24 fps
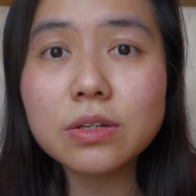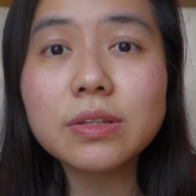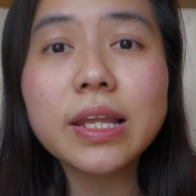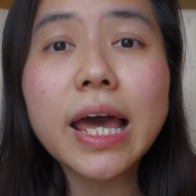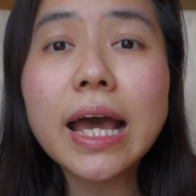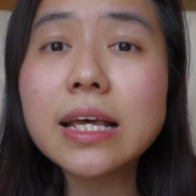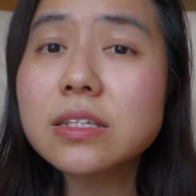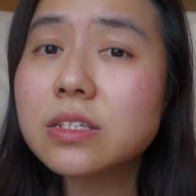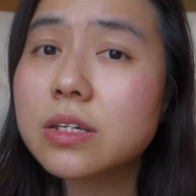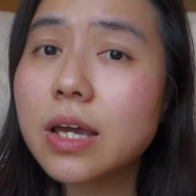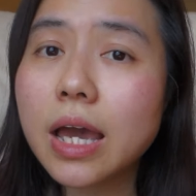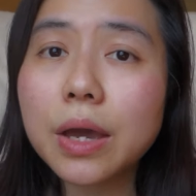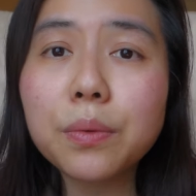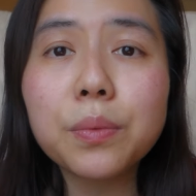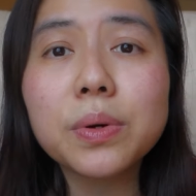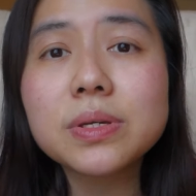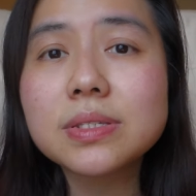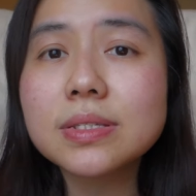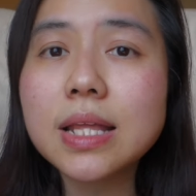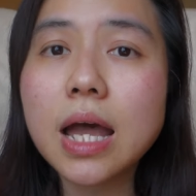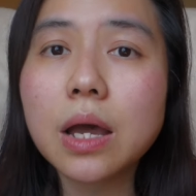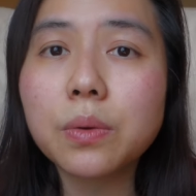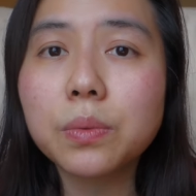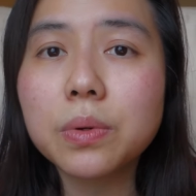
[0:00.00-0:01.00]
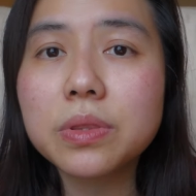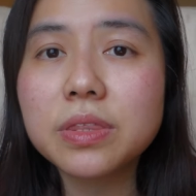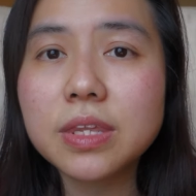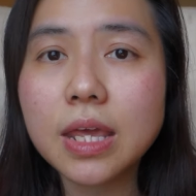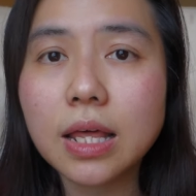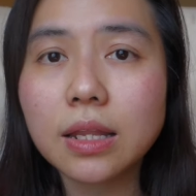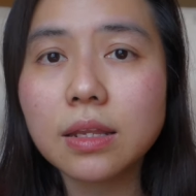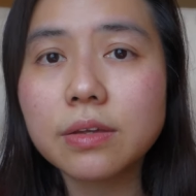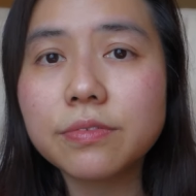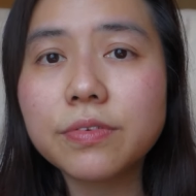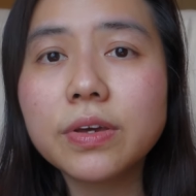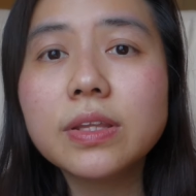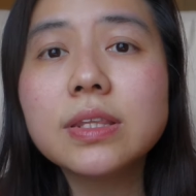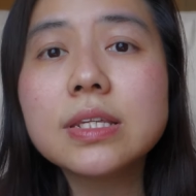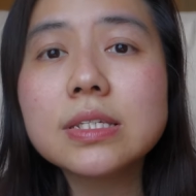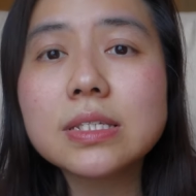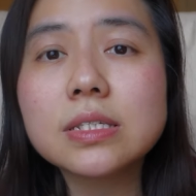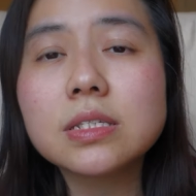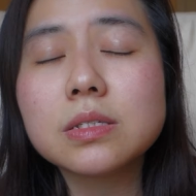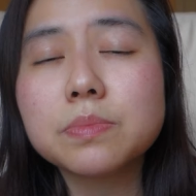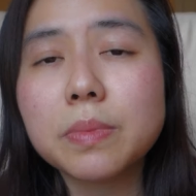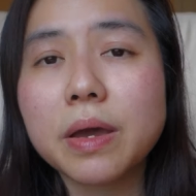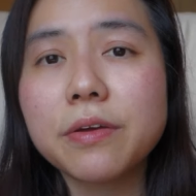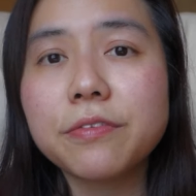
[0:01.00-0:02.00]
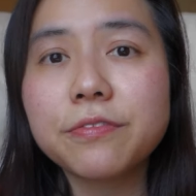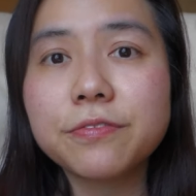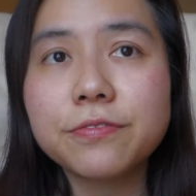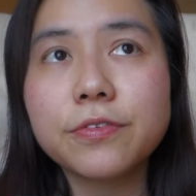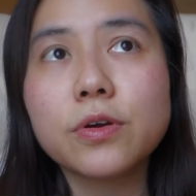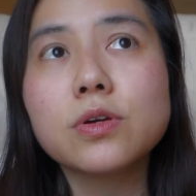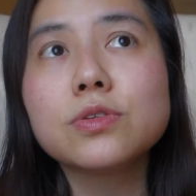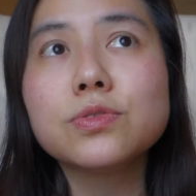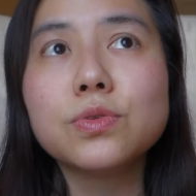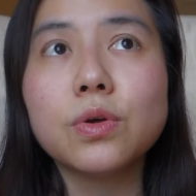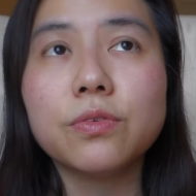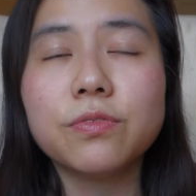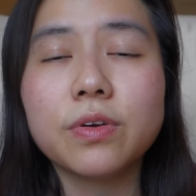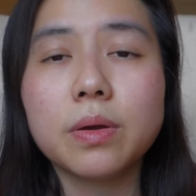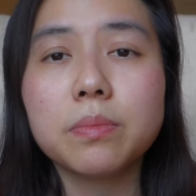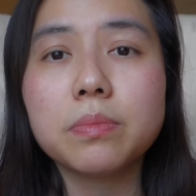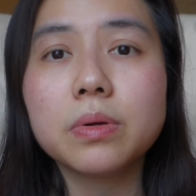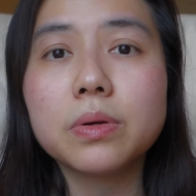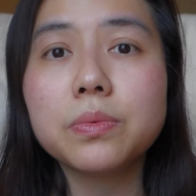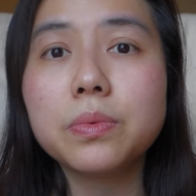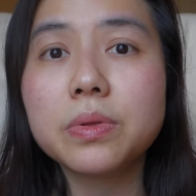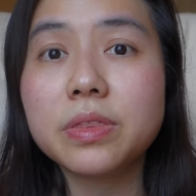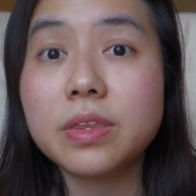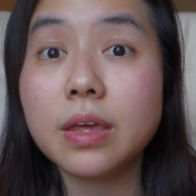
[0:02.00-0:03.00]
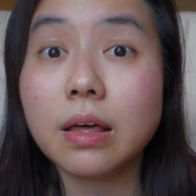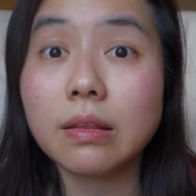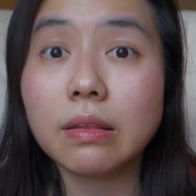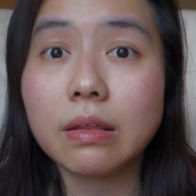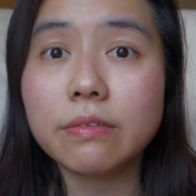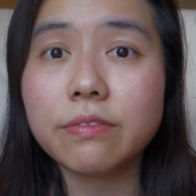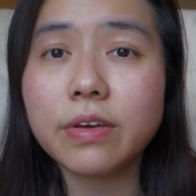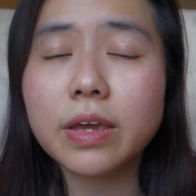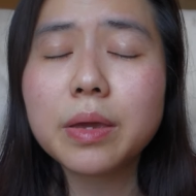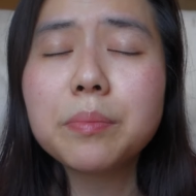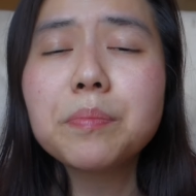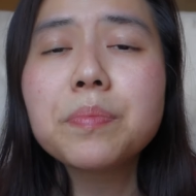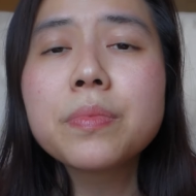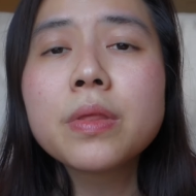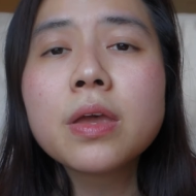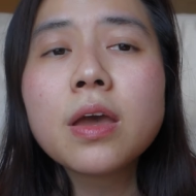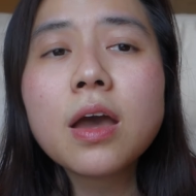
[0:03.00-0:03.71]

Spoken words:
Last year I was not with Young Living. This is my first November with Young Living.